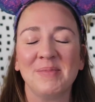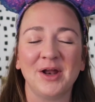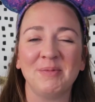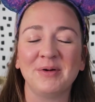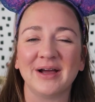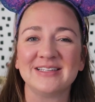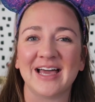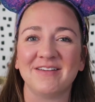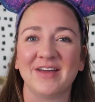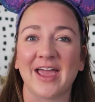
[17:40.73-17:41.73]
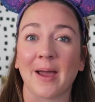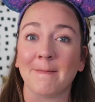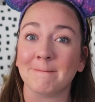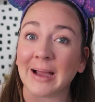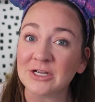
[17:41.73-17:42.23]
But I hope you guys have a
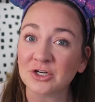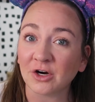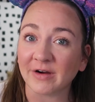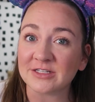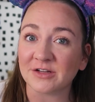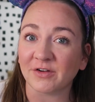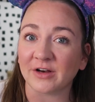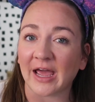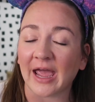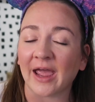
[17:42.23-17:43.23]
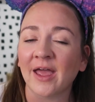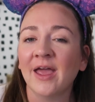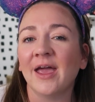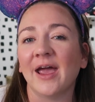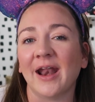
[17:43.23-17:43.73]
magical rest of your day,
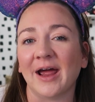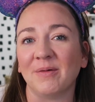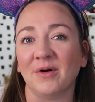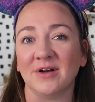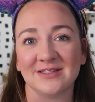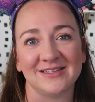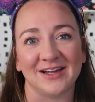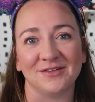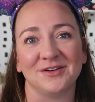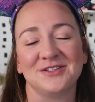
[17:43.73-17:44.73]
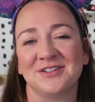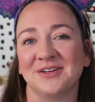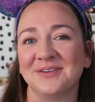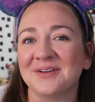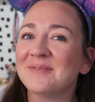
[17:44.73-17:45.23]
and I will see you real
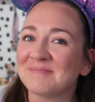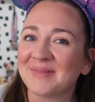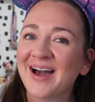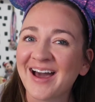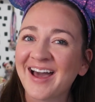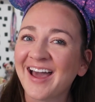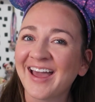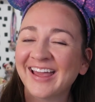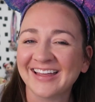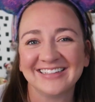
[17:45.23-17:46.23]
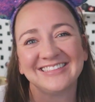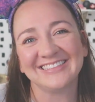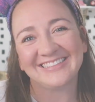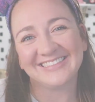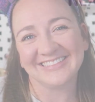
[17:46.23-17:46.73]
soon.
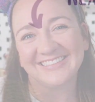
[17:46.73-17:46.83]
Bye!